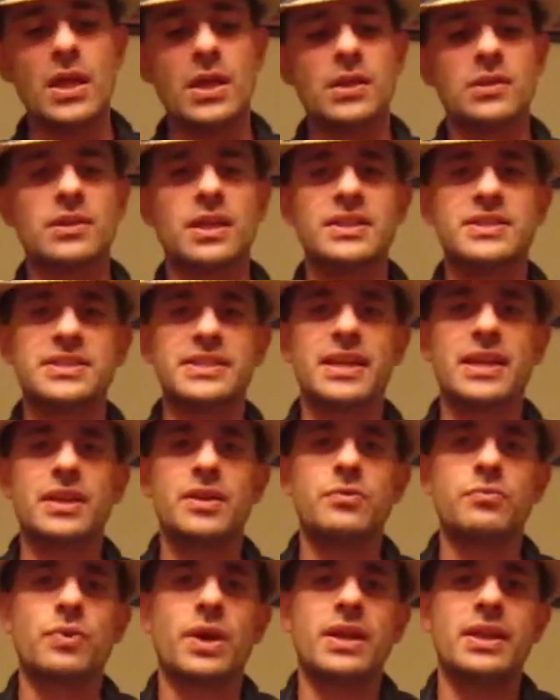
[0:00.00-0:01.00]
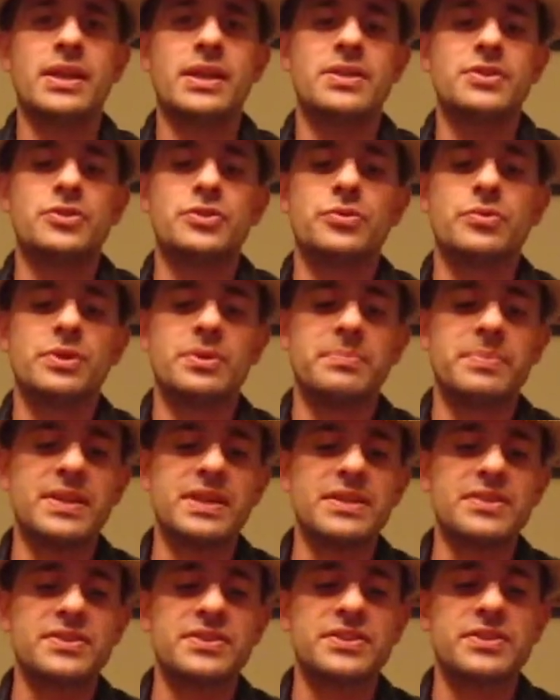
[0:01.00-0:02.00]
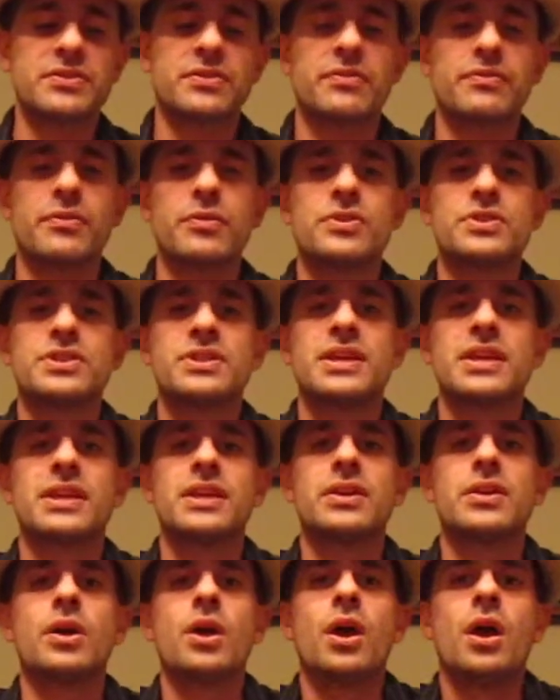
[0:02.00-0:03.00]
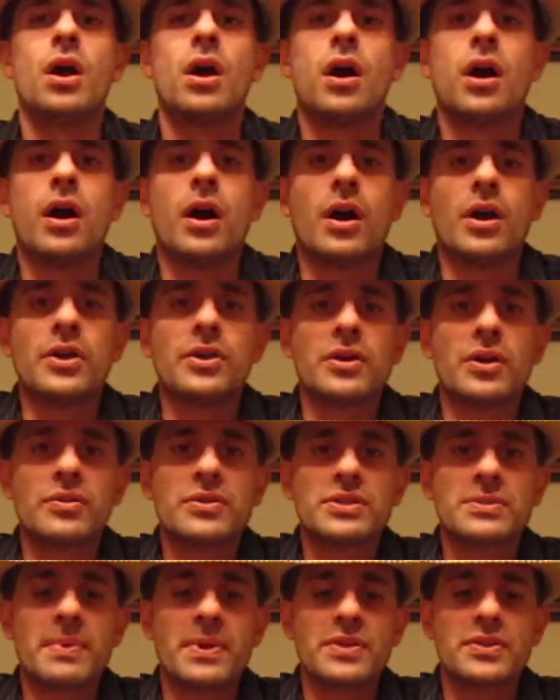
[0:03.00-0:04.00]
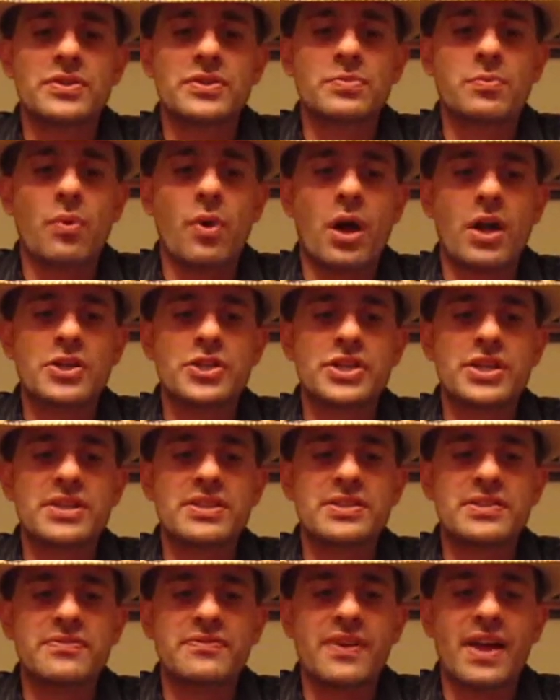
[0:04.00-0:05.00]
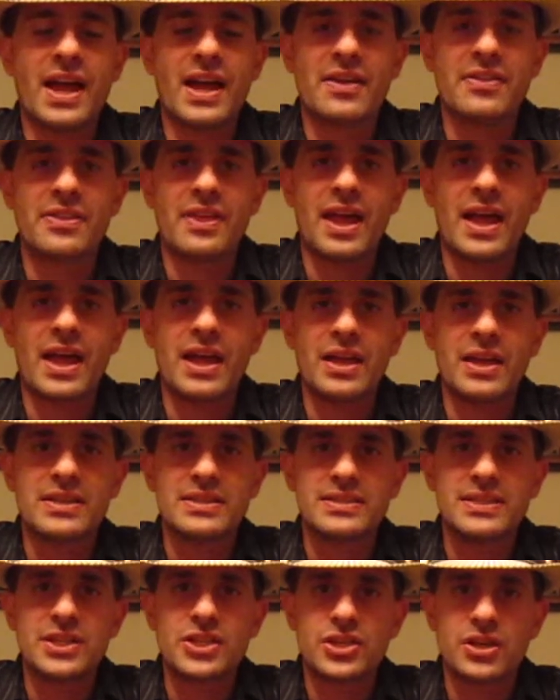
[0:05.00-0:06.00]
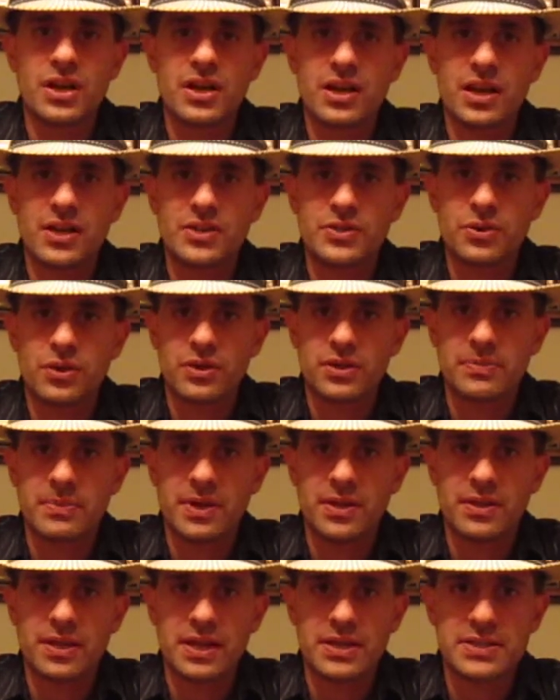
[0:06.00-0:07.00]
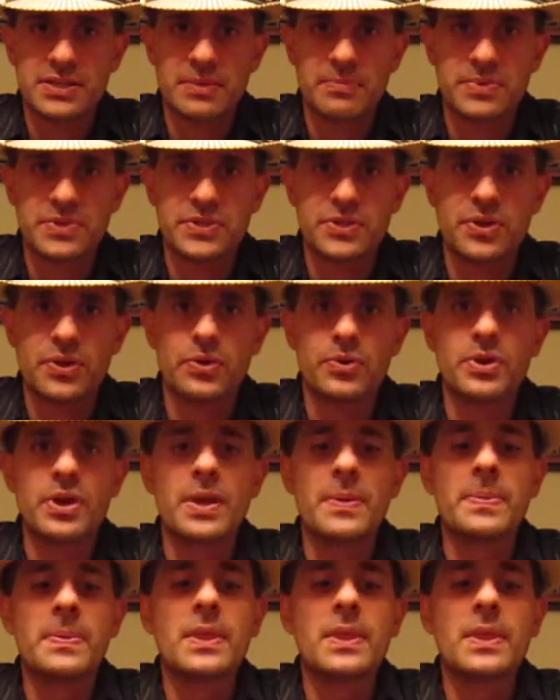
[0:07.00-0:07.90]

Let's get right into the piece. The first thing you notice about this watch is the fact that, as Nishan and I talked about last episode,